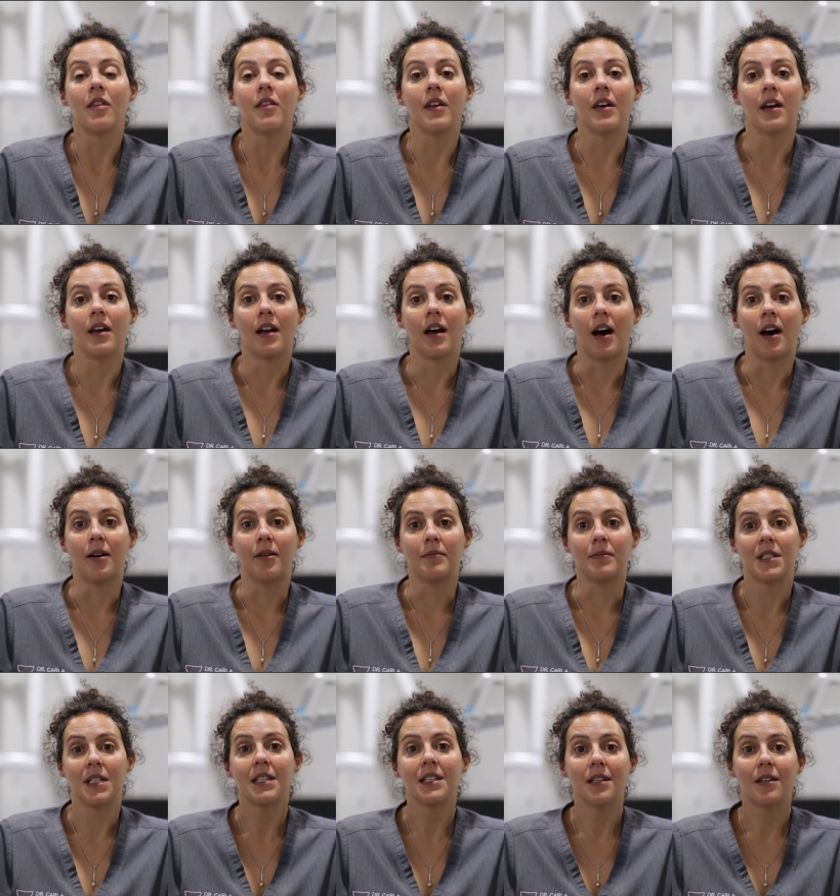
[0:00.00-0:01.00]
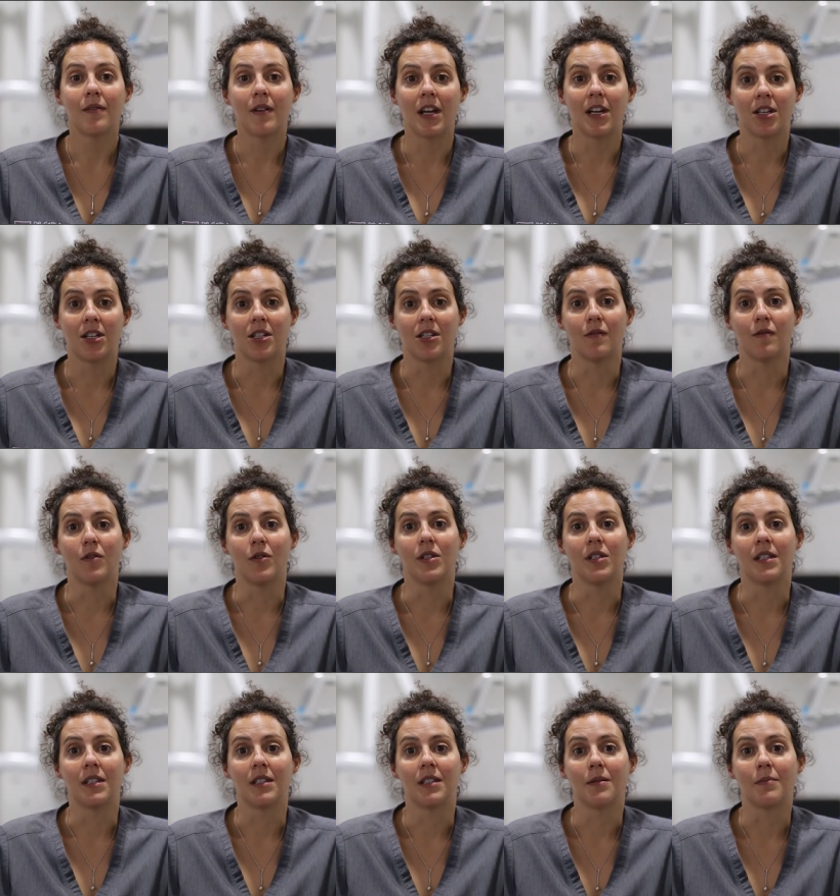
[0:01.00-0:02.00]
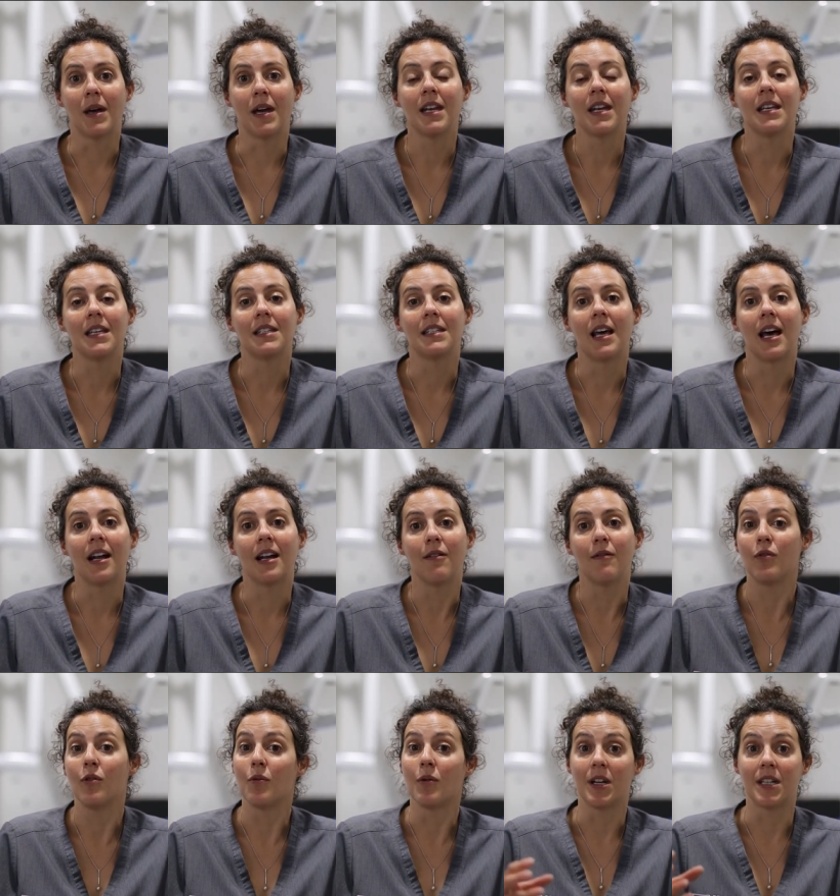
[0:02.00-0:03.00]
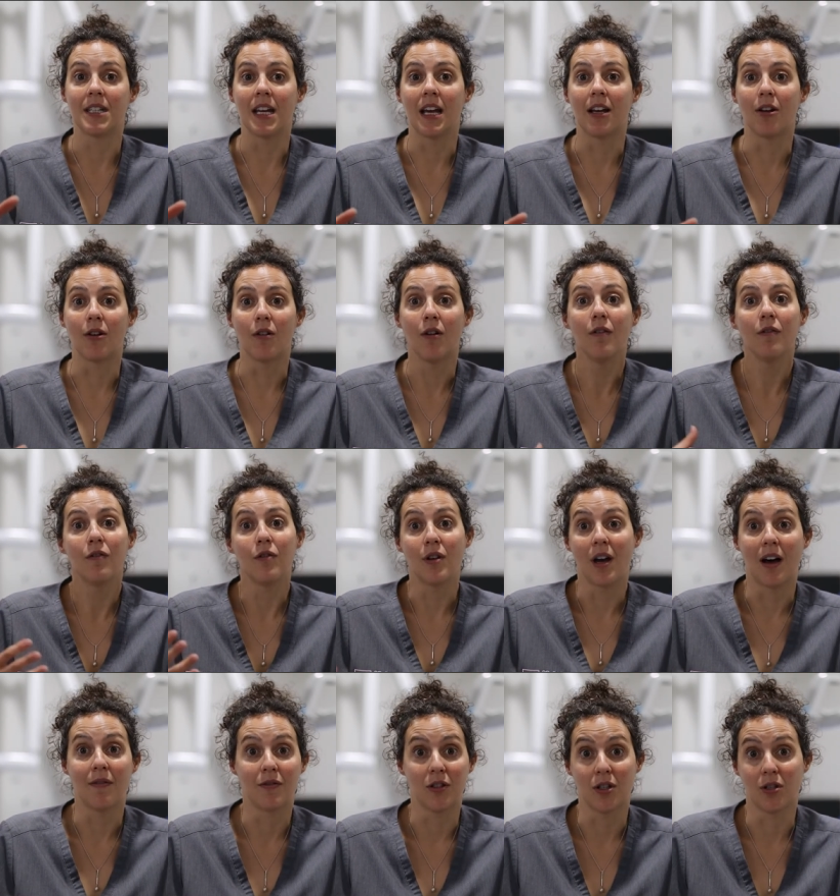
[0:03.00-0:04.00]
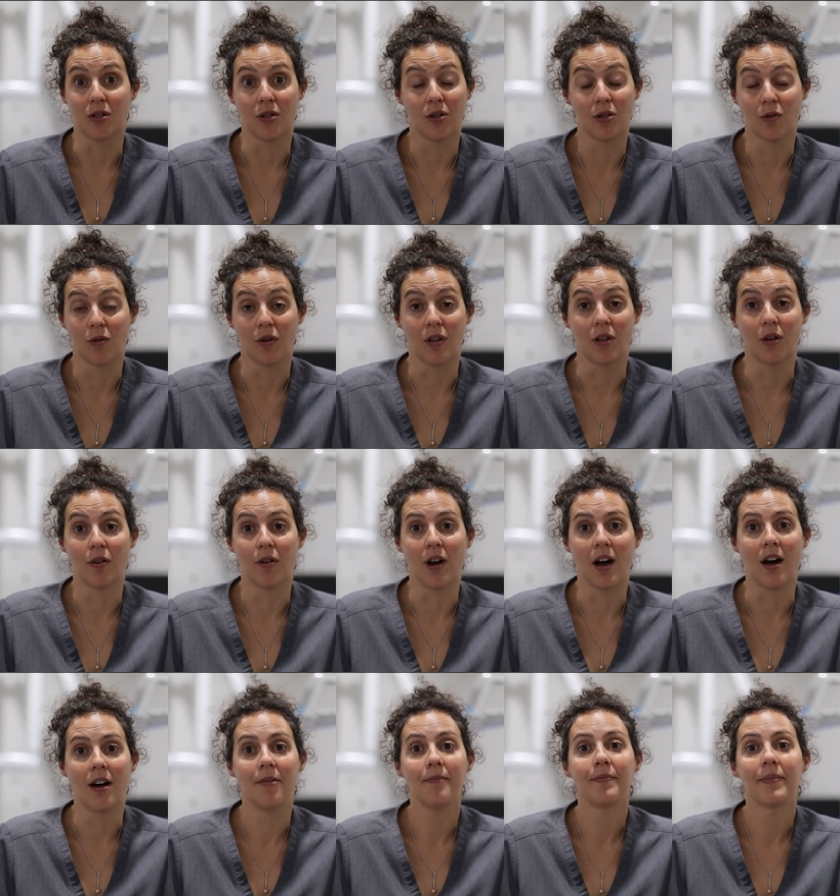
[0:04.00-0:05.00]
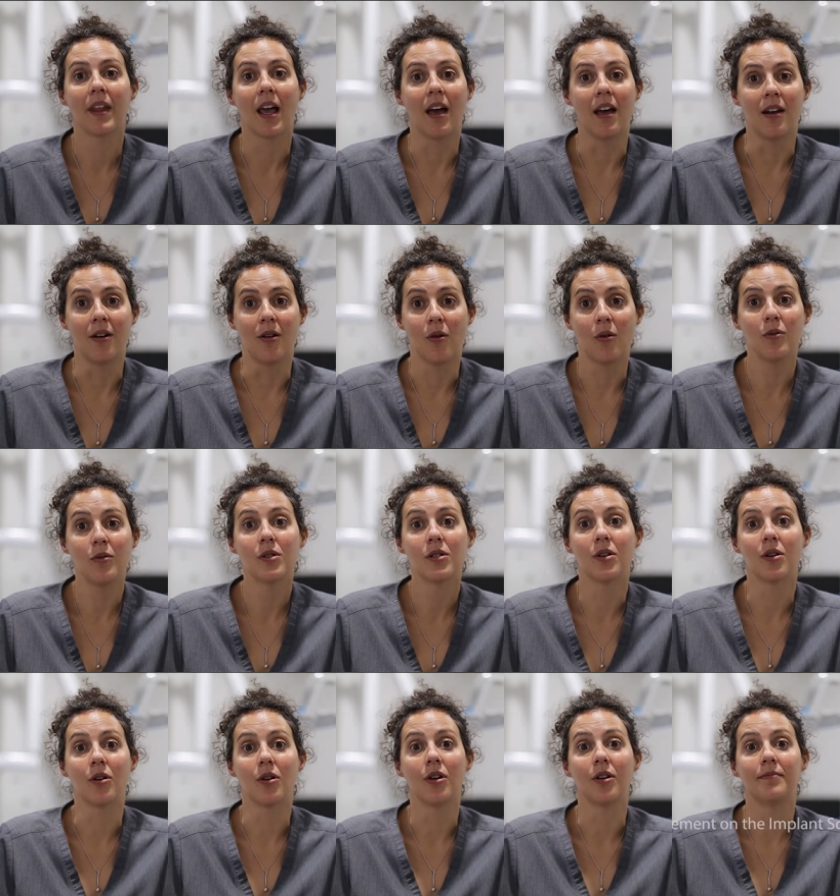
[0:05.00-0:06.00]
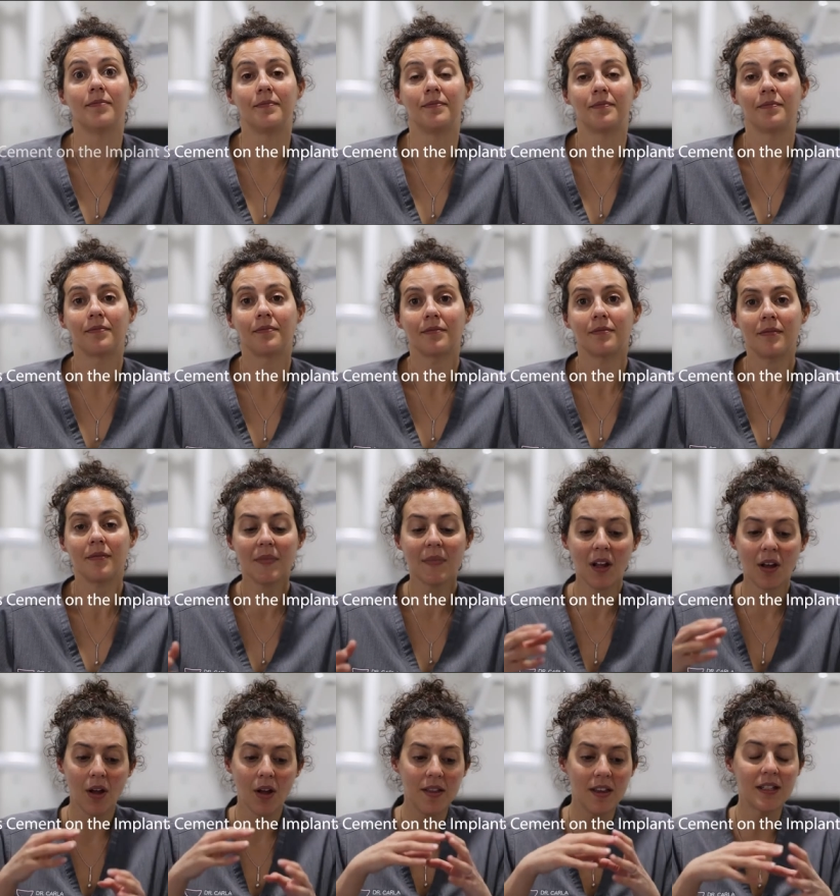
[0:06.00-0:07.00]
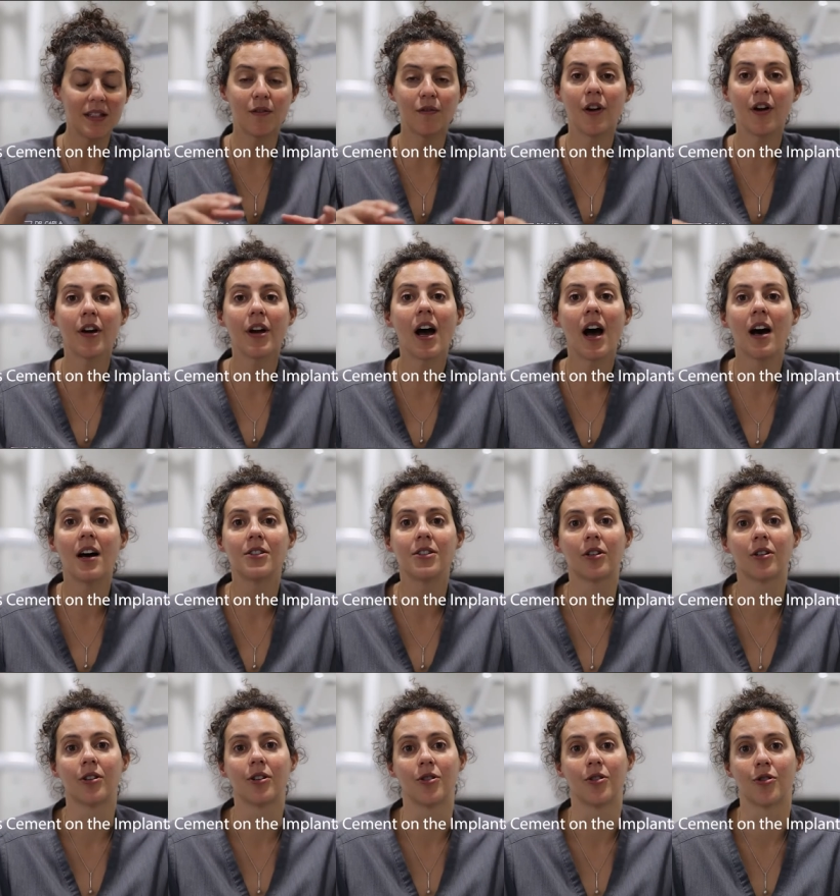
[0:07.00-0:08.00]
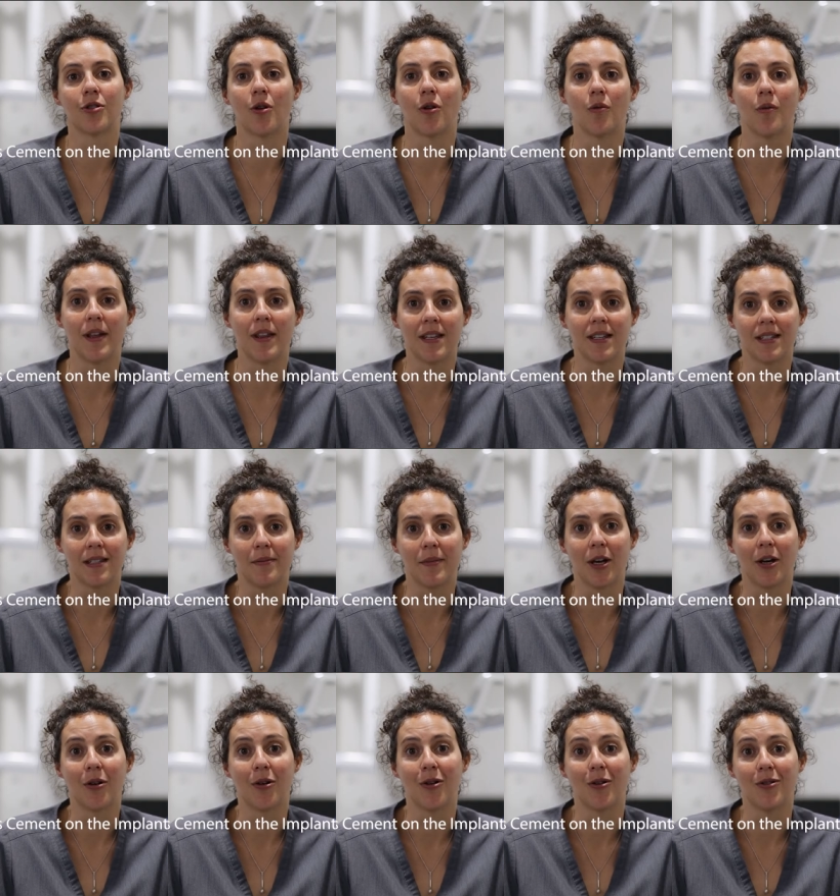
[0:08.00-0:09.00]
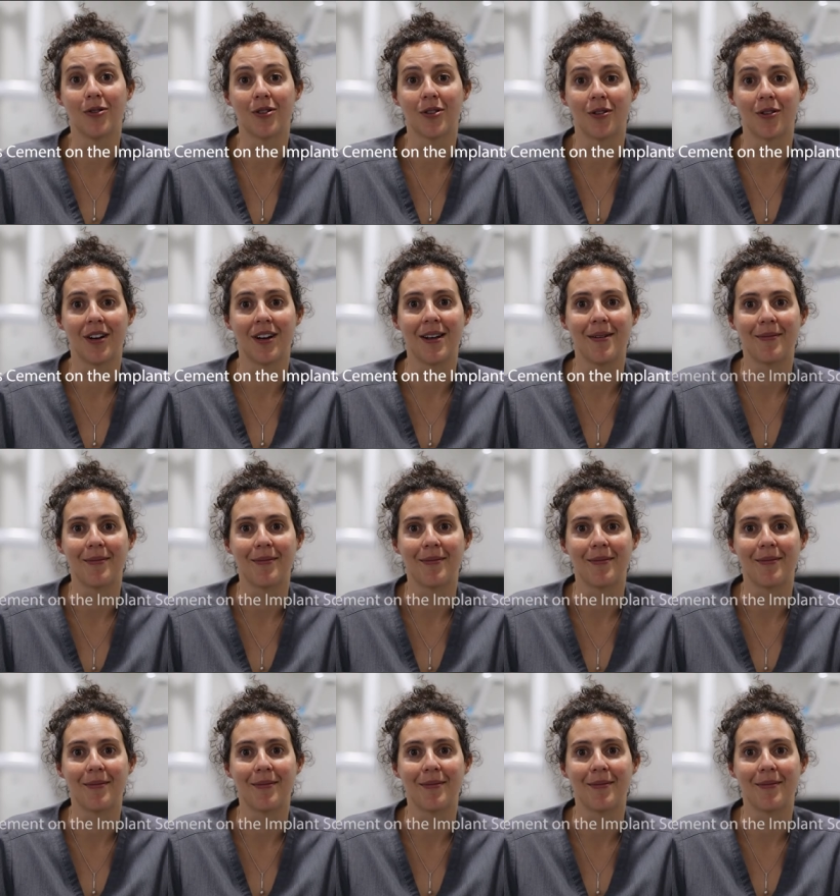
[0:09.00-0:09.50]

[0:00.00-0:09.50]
The um, disadvantage of using cement is that if you want to take it off, you have to destroy the crown. And also, it's very hard to control where the cement goes on an